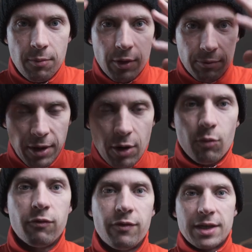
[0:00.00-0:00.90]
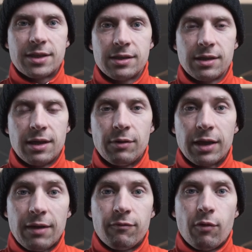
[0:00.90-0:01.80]
but my whole face, even
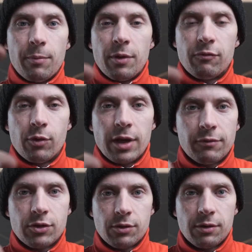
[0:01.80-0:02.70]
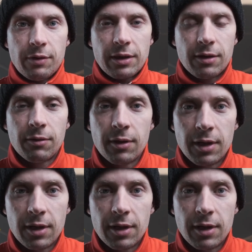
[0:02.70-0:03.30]
at f1.4 like we're shooting right now,